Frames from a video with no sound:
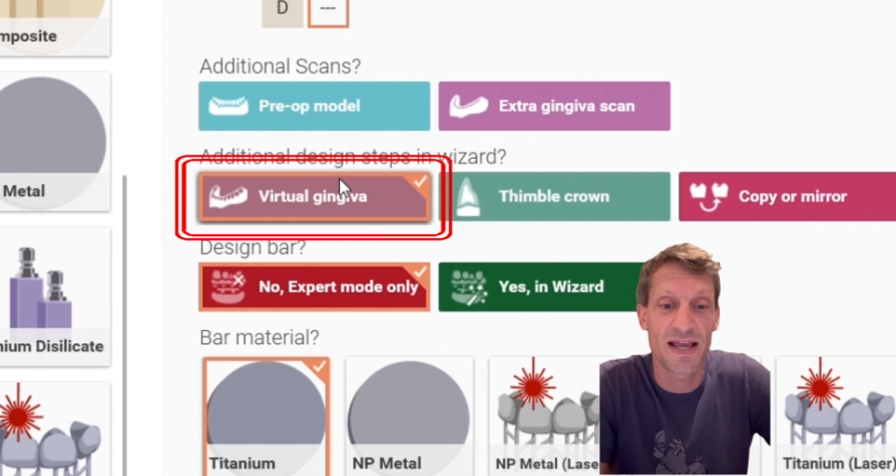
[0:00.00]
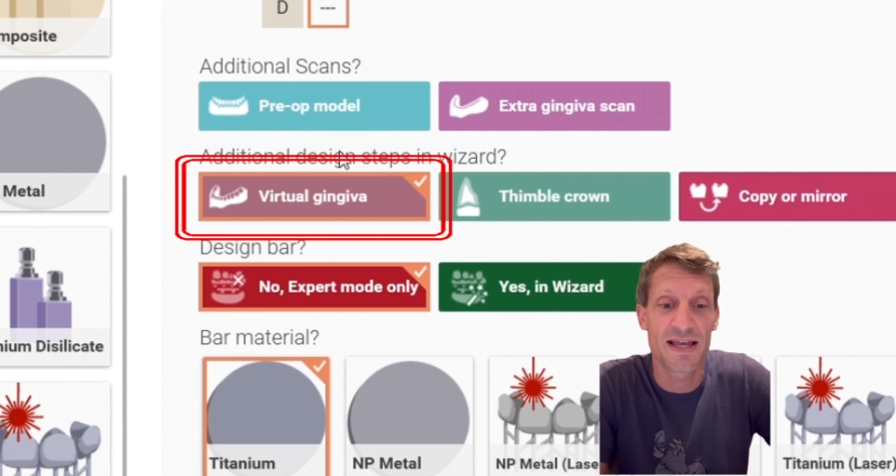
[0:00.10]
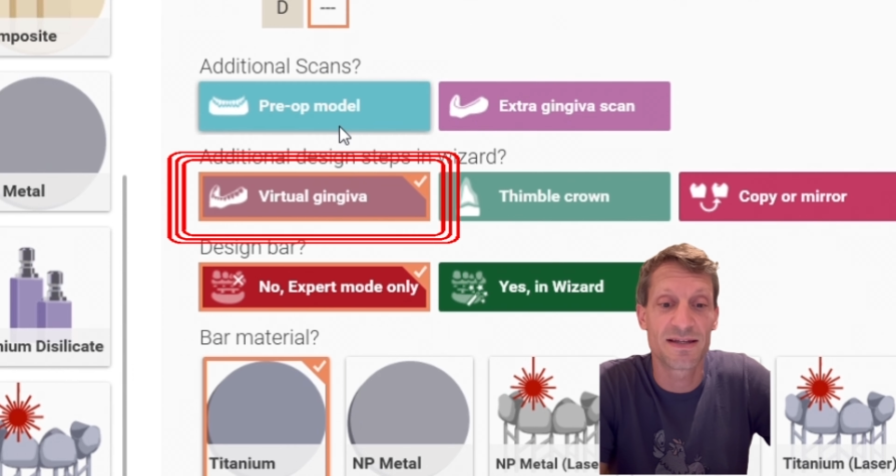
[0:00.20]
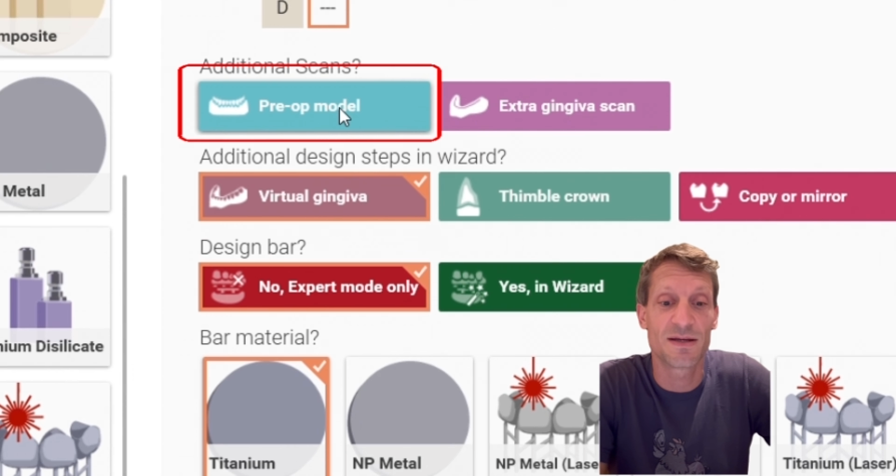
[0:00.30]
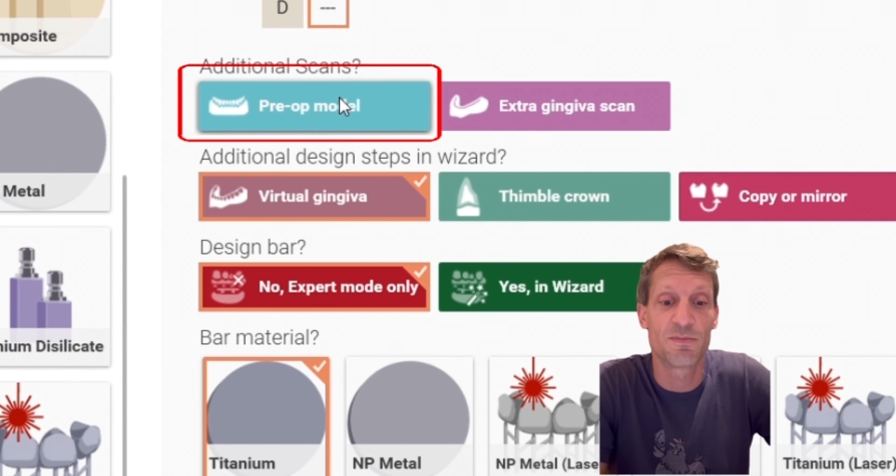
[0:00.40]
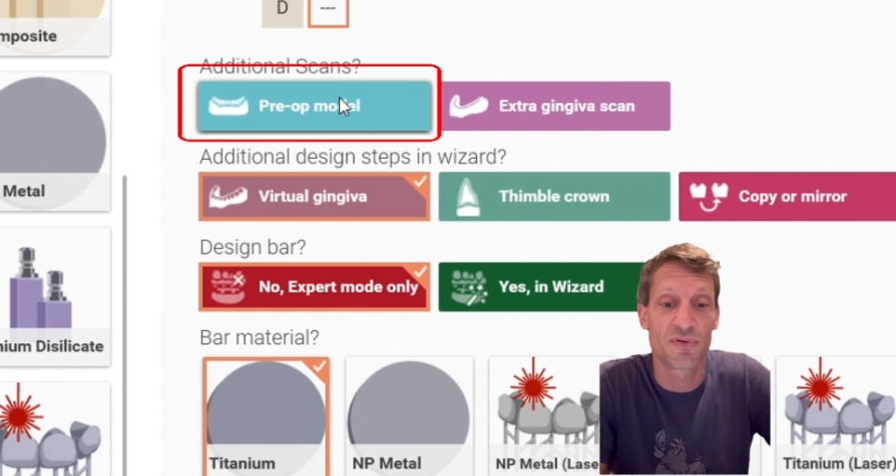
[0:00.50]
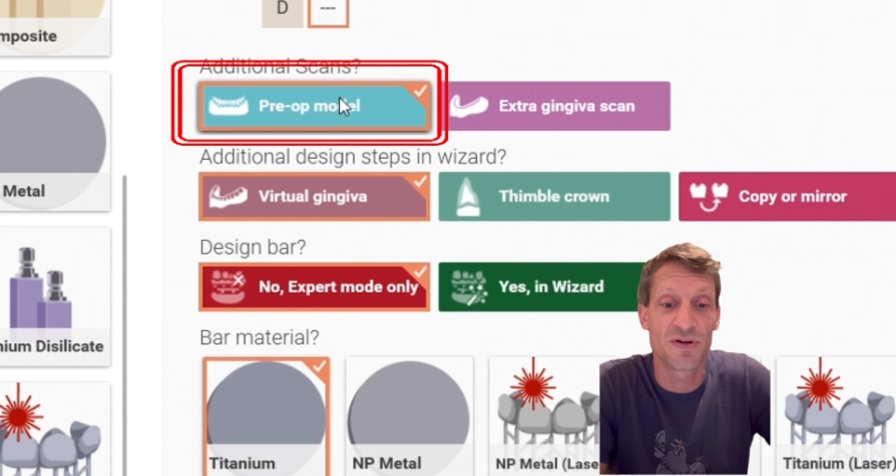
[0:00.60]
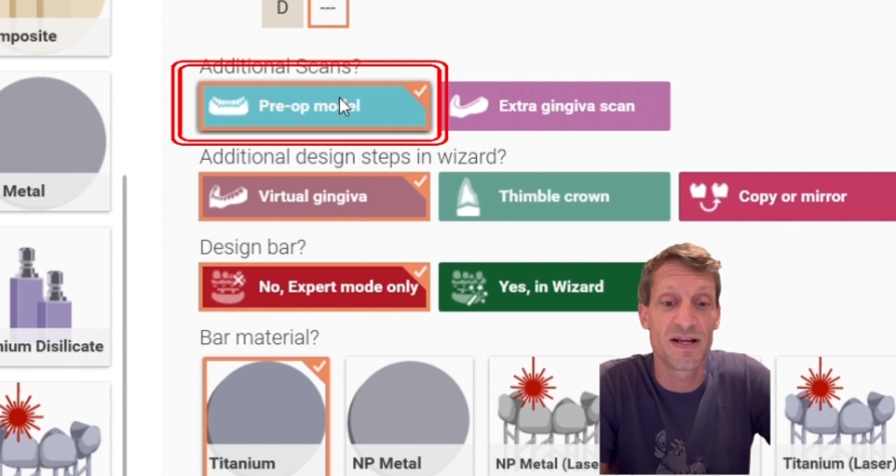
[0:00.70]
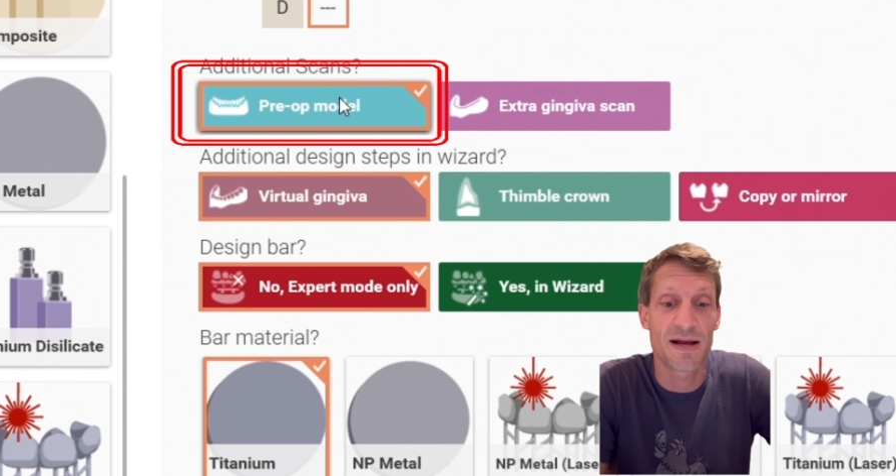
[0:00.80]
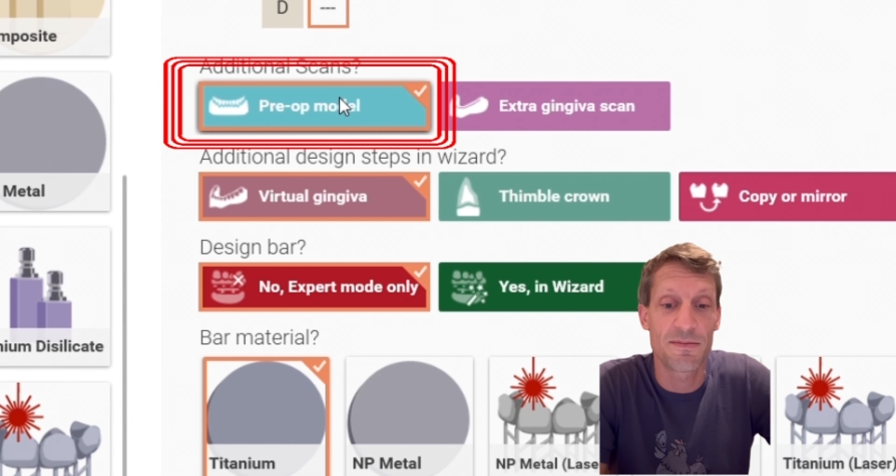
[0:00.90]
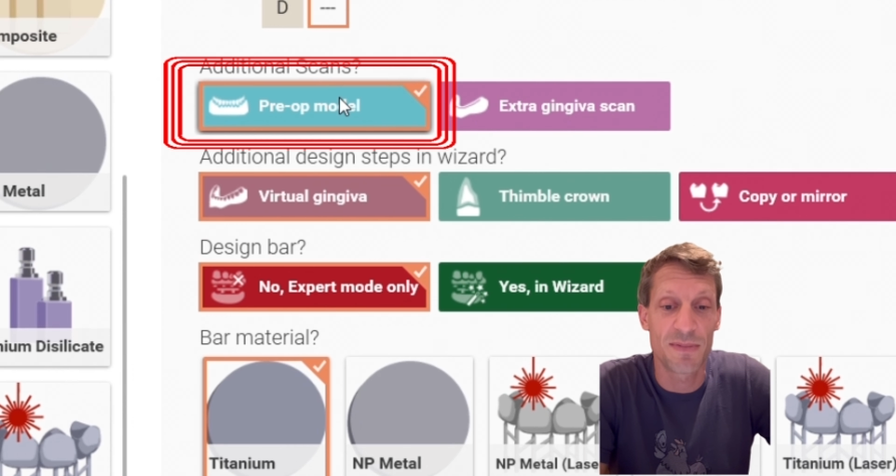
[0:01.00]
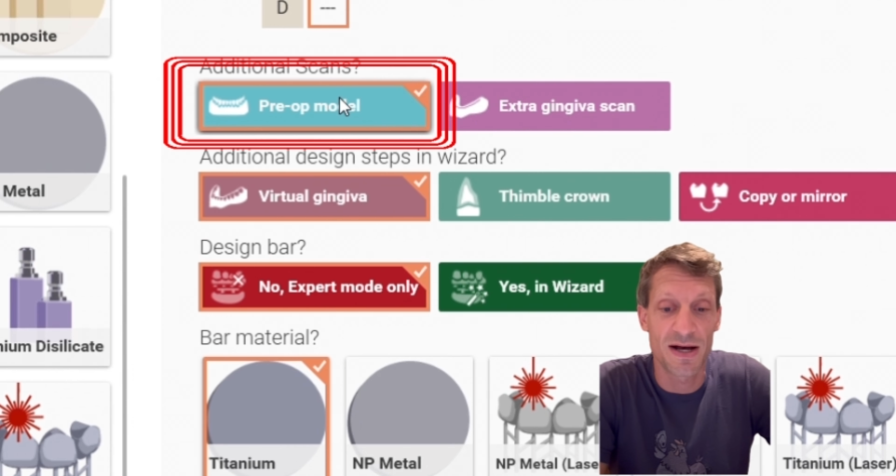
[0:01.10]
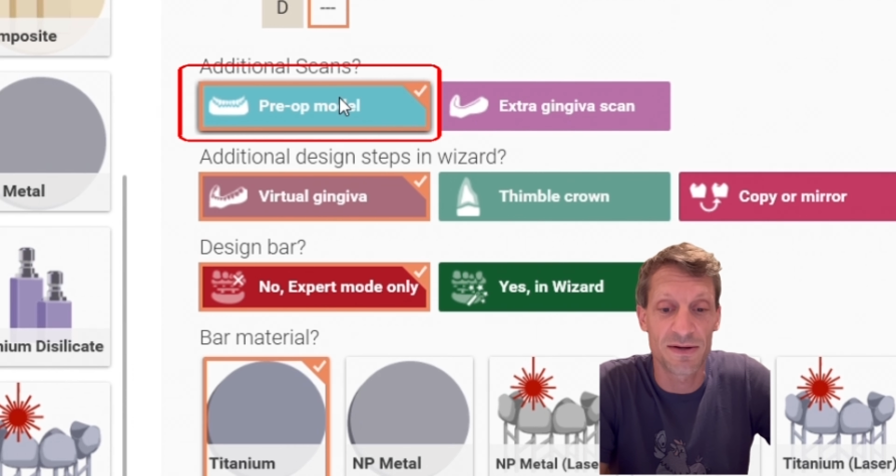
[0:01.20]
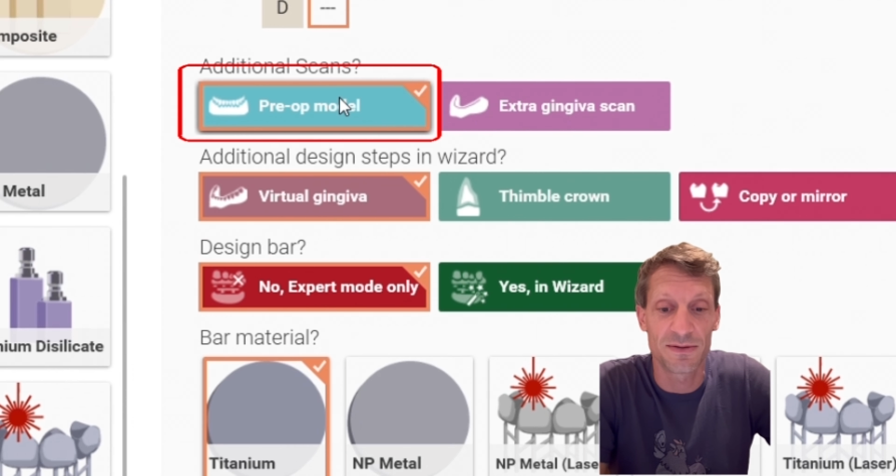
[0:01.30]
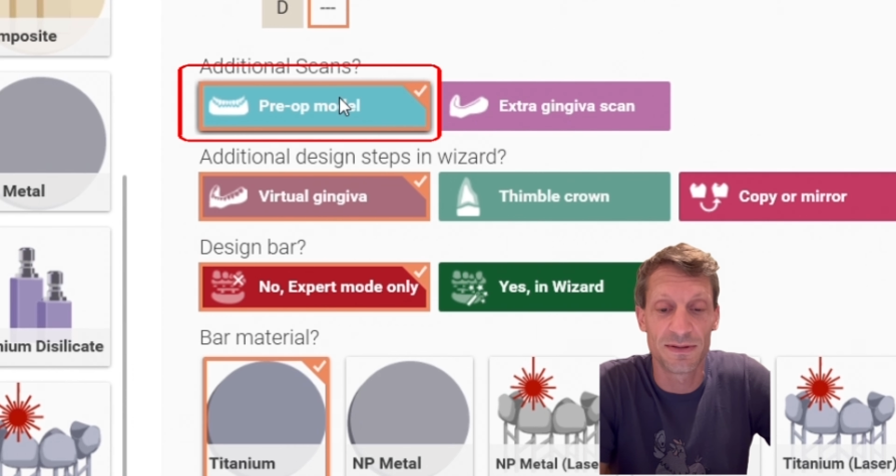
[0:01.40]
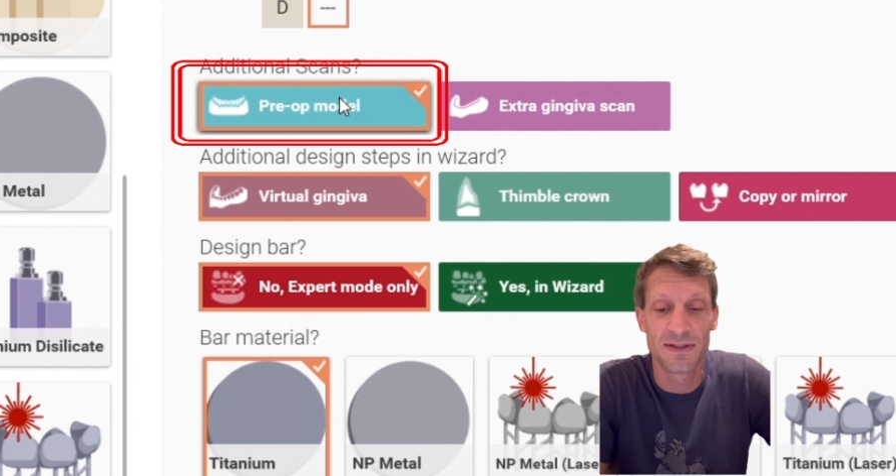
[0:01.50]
and a pre-op model.